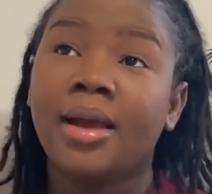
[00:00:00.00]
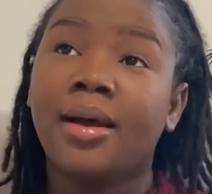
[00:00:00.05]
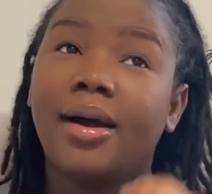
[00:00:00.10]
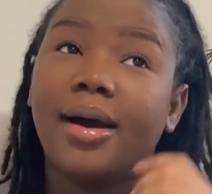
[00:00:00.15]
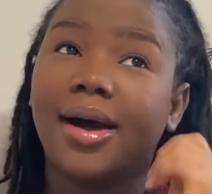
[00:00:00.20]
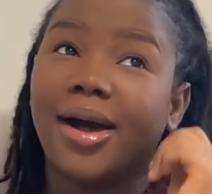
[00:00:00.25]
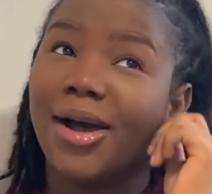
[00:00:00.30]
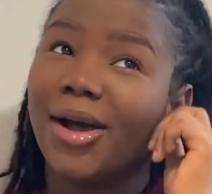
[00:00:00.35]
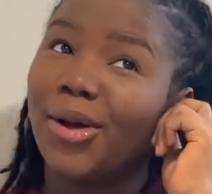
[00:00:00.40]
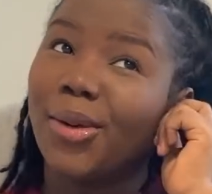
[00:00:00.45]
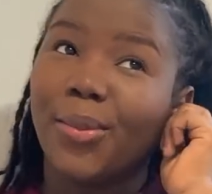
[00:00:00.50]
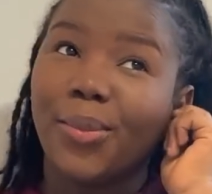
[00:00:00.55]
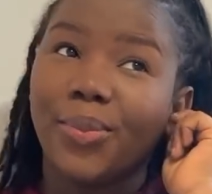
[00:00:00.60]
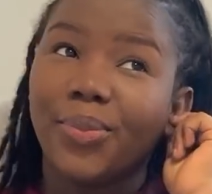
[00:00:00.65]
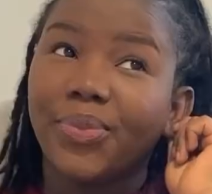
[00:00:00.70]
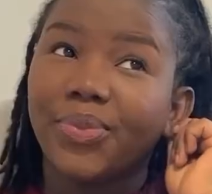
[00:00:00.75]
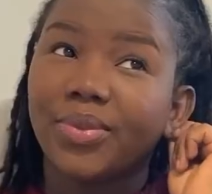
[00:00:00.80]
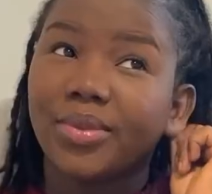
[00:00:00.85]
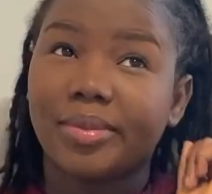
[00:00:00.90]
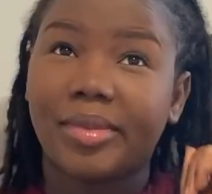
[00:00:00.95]

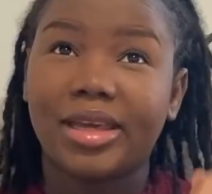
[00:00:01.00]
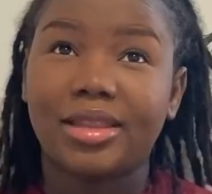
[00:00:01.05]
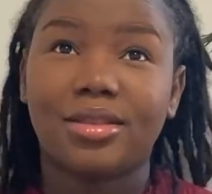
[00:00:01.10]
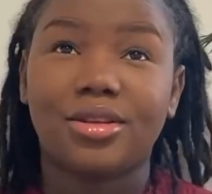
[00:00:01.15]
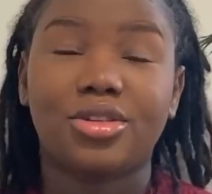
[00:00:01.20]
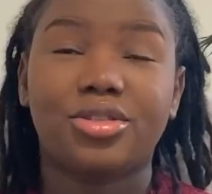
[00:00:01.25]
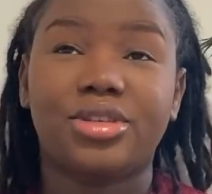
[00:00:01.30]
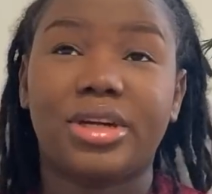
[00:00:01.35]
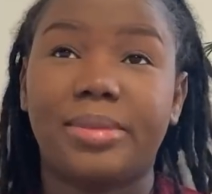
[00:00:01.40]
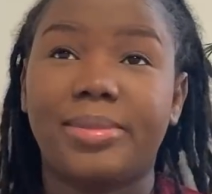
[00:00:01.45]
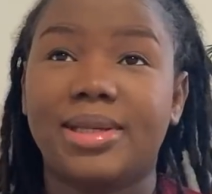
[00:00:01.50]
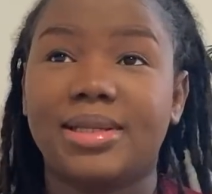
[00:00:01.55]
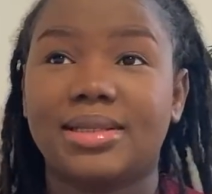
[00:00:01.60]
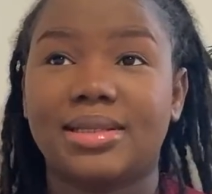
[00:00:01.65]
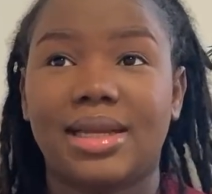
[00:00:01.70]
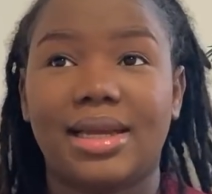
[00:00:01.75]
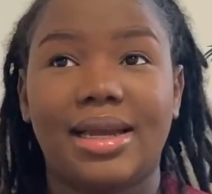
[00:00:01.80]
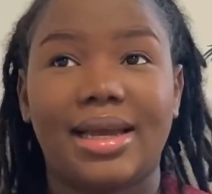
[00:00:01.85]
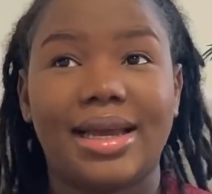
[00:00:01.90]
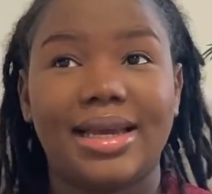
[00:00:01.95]
my third
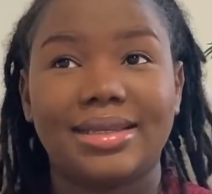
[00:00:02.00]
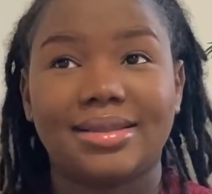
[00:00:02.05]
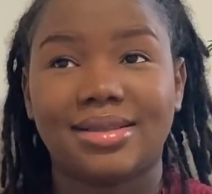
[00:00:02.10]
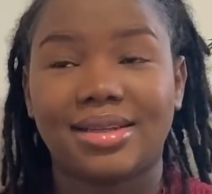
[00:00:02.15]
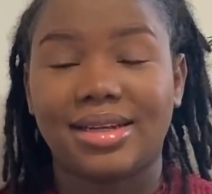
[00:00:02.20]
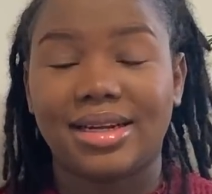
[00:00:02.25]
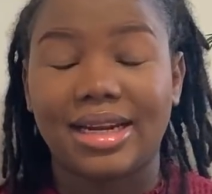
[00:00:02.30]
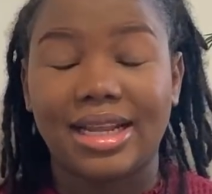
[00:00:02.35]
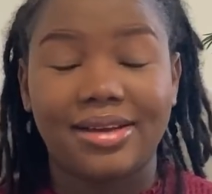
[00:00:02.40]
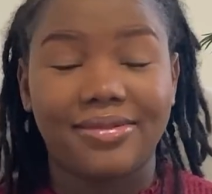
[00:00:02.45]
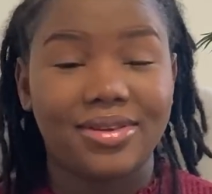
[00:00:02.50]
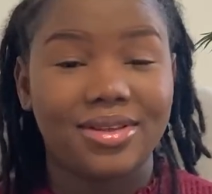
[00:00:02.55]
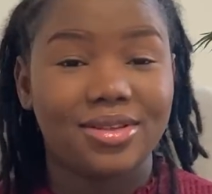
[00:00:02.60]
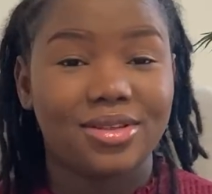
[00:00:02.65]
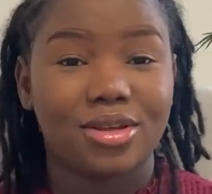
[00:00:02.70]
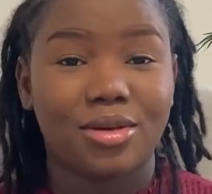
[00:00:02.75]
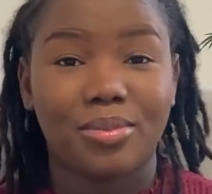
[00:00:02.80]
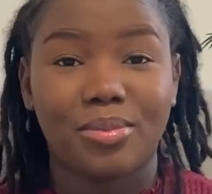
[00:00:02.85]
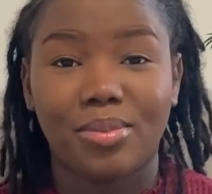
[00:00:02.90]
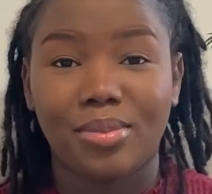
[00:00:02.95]
trimester, I started having
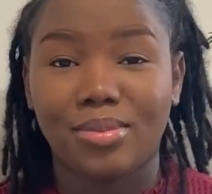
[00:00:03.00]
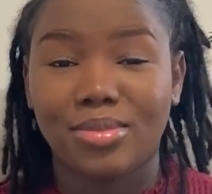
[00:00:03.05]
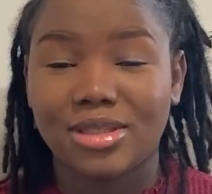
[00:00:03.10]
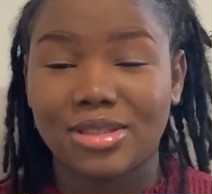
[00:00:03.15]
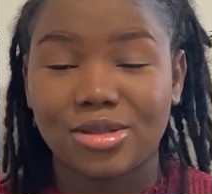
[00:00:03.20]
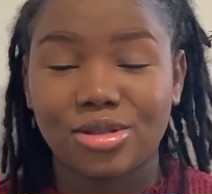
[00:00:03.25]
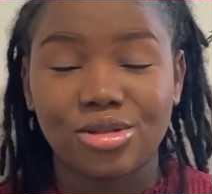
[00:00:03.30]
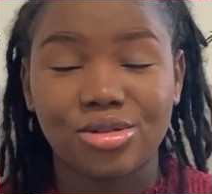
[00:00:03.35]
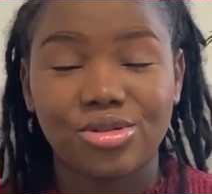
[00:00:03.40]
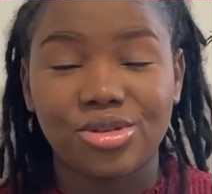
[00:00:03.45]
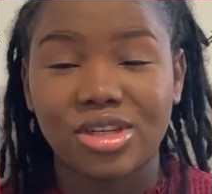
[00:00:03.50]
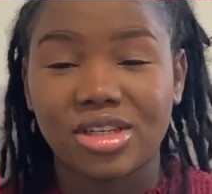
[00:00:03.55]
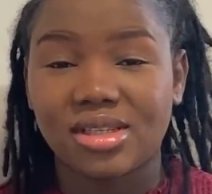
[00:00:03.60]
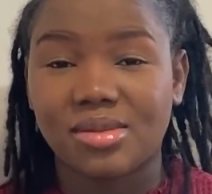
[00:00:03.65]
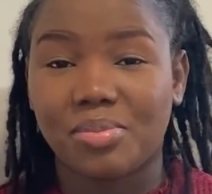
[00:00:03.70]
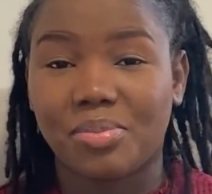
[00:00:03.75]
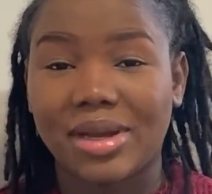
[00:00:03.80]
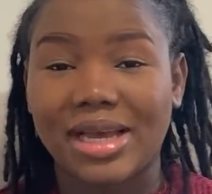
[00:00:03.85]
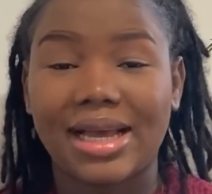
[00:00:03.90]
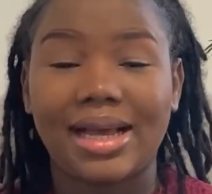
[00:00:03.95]
some serious
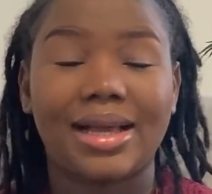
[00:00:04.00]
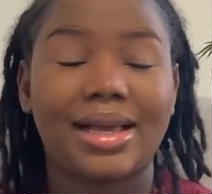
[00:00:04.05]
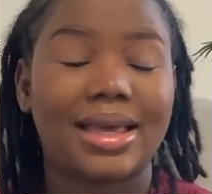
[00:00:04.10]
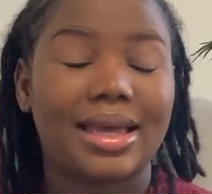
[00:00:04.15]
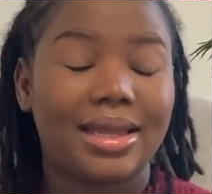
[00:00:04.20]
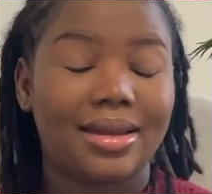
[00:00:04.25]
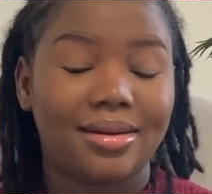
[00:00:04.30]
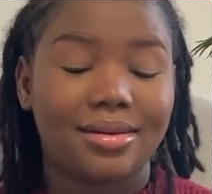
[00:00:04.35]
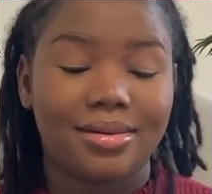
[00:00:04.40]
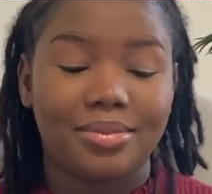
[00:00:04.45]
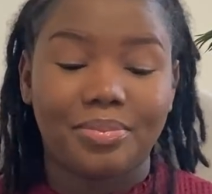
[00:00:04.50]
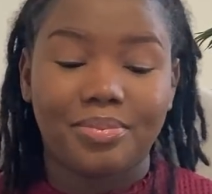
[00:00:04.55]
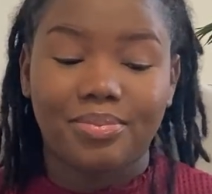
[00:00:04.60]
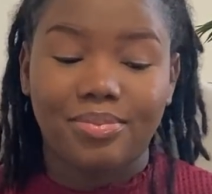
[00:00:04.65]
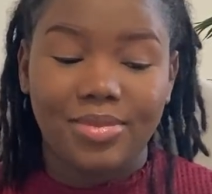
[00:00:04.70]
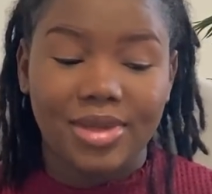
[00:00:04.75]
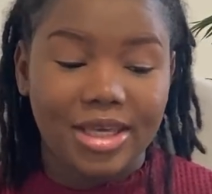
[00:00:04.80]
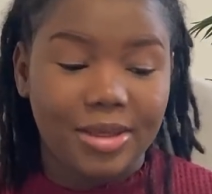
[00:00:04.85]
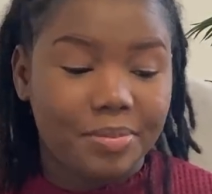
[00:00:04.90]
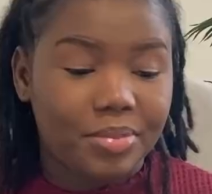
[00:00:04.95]
back and
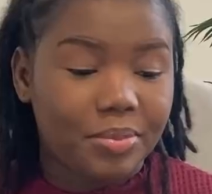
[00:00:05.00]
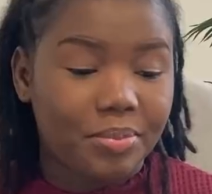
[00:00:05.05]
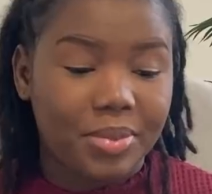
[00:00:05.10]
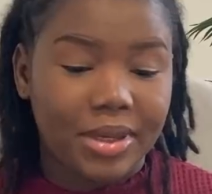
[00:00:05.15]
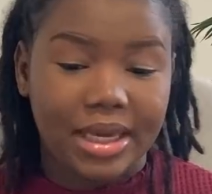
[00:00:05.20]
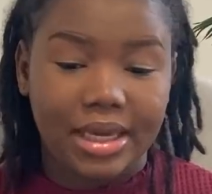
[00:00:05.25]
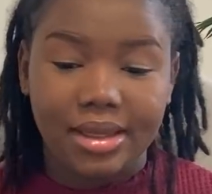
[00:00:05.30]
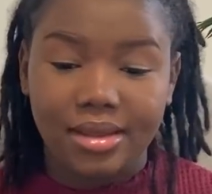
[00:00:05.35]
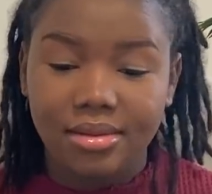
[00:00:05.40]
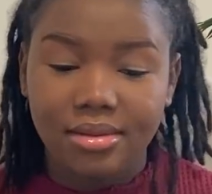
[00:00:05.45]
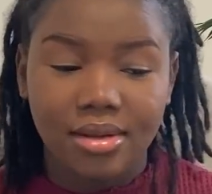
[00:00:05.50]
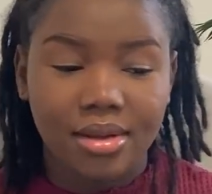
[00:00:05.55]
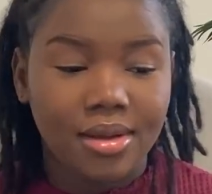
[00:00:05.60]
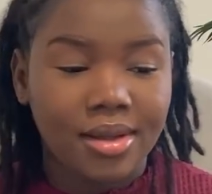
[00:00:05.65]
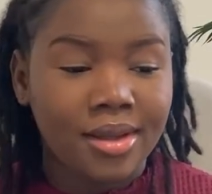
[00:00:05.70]
hip pain.